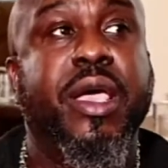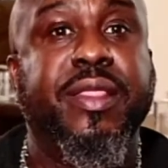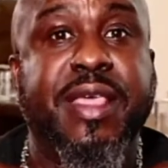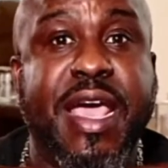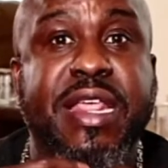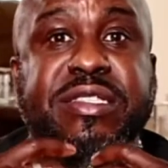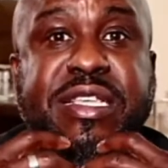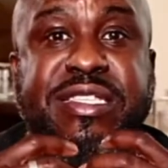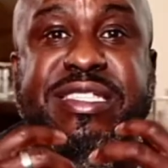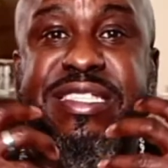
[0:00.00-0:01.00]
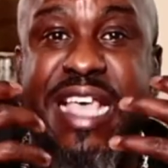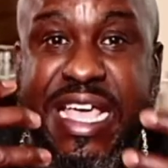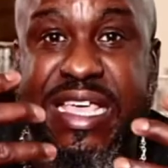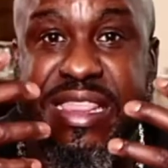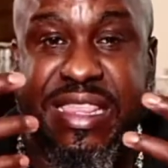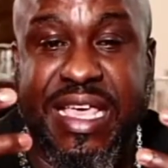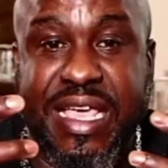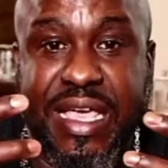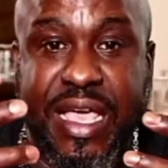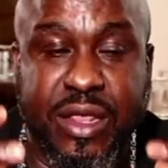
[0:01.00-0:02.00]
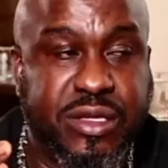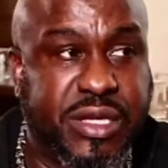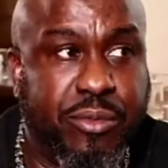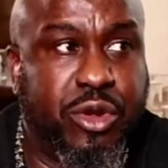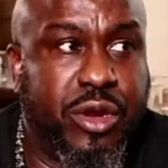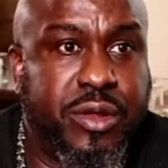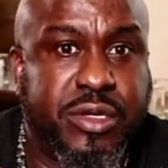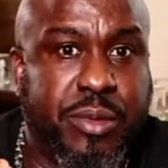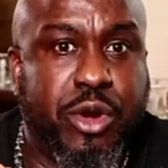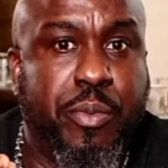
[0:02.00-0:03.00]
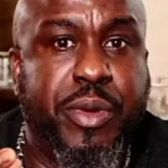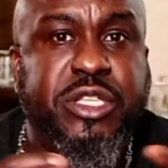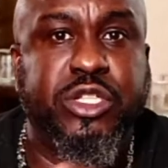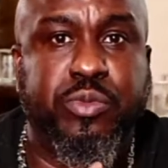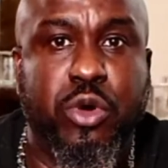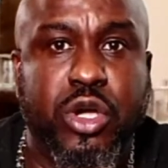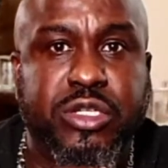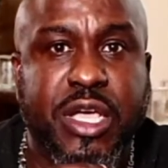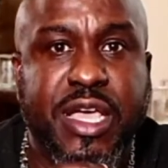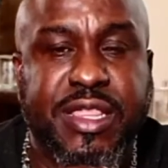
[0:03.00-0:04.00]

That is the second thing in some of the business books.